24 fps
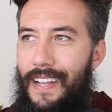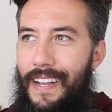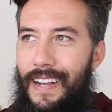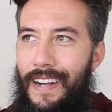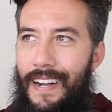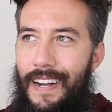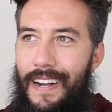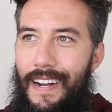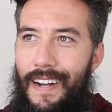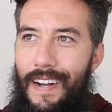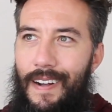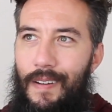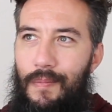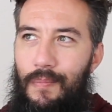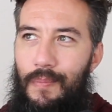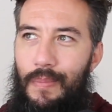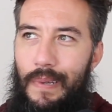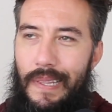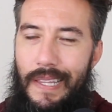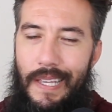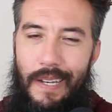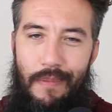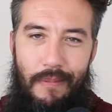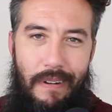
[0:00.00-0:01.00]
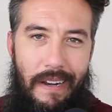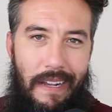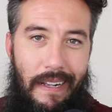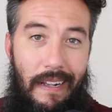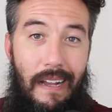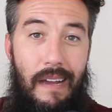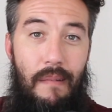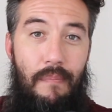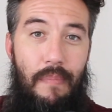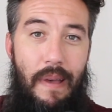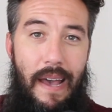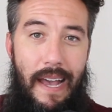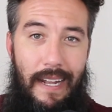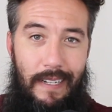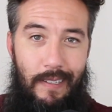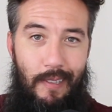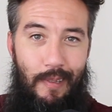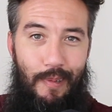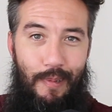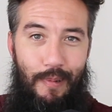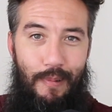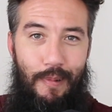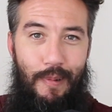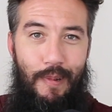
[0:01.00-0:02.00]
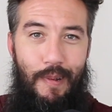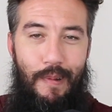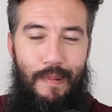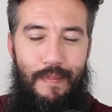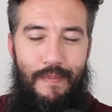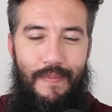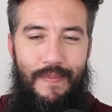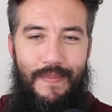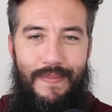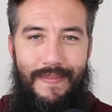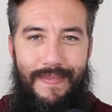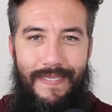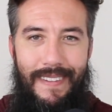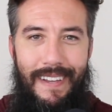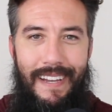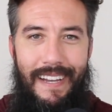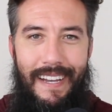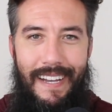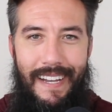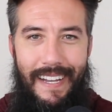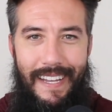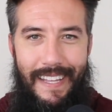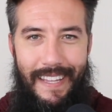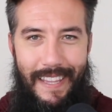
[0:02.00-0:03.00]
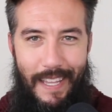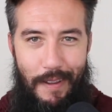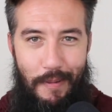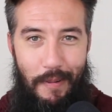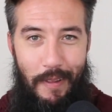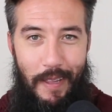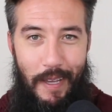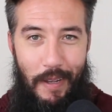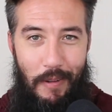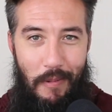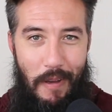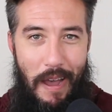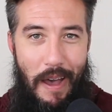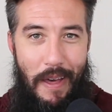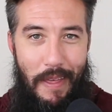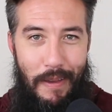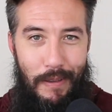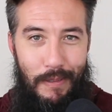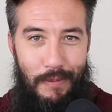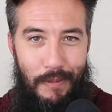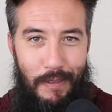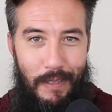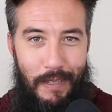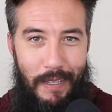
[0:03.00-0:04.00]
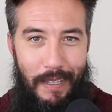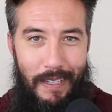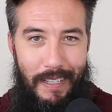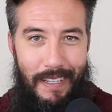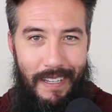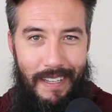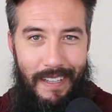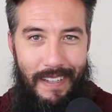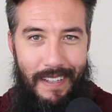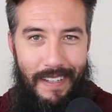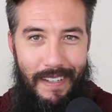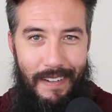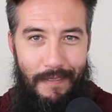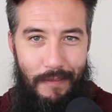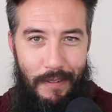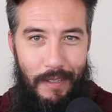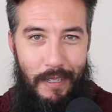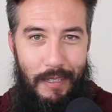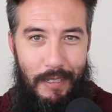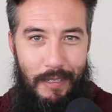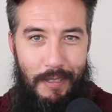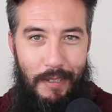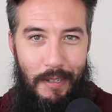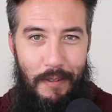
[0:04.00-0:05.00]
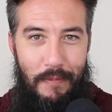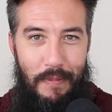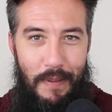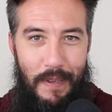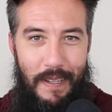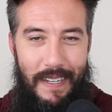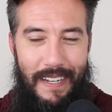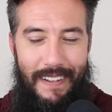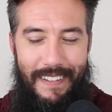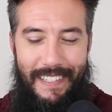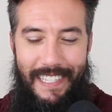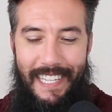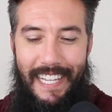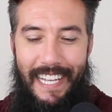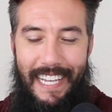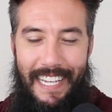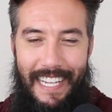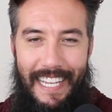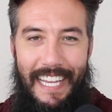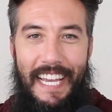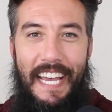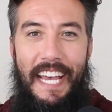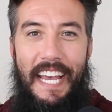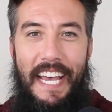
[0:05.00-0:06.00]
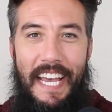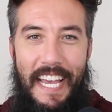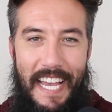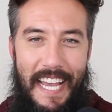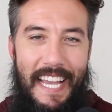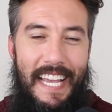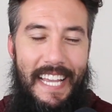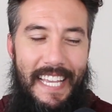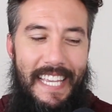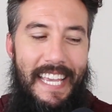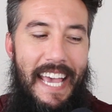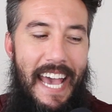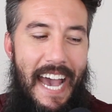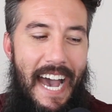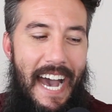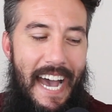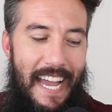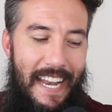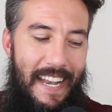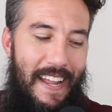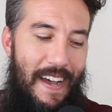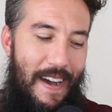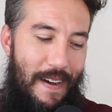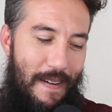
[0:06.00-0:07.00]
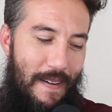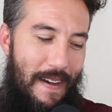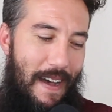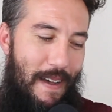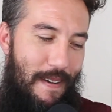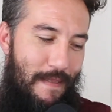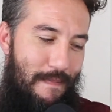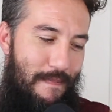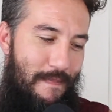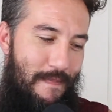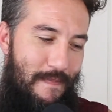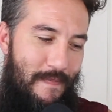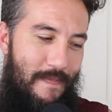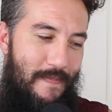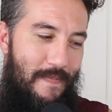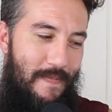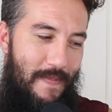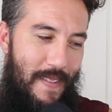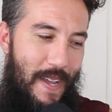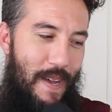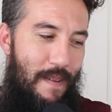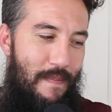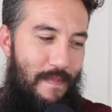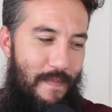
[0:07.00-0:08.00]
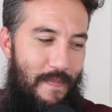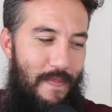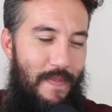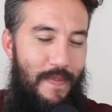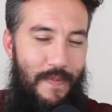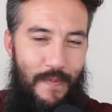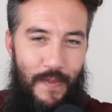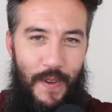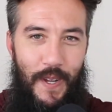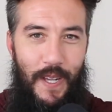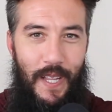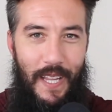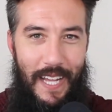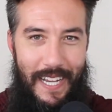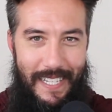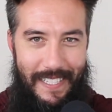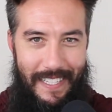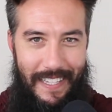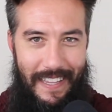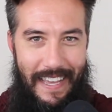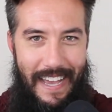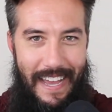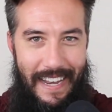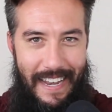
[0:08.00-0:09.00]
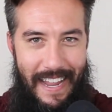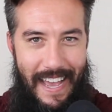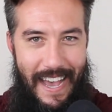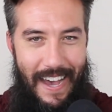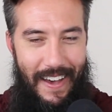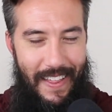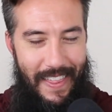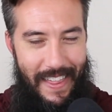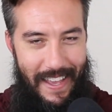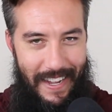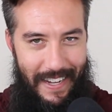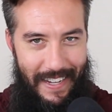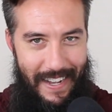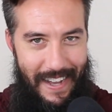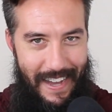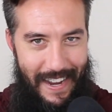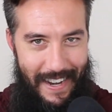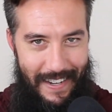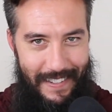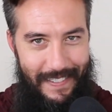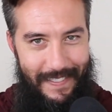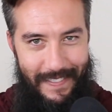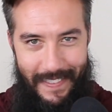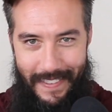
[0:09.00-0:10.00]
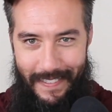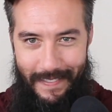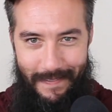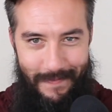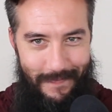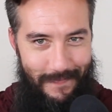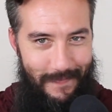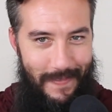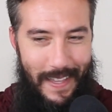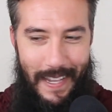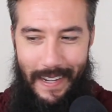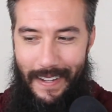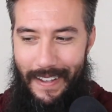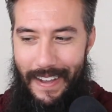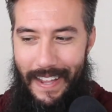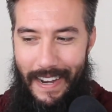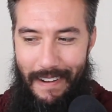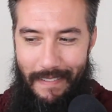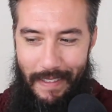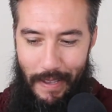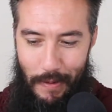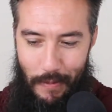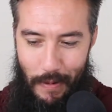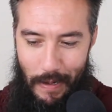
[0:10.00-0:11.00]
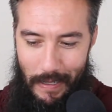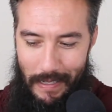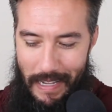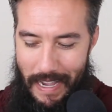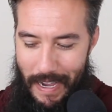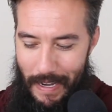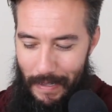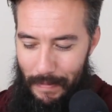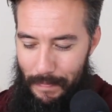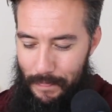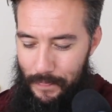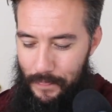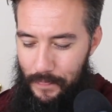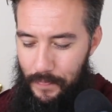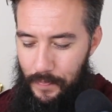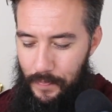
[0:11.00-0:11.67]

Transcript: But then when I got back to the group, they were like, wow, that was really, really stupid. And I was like, yeah, I know. I'm realizing that now. Thank God everything worked out.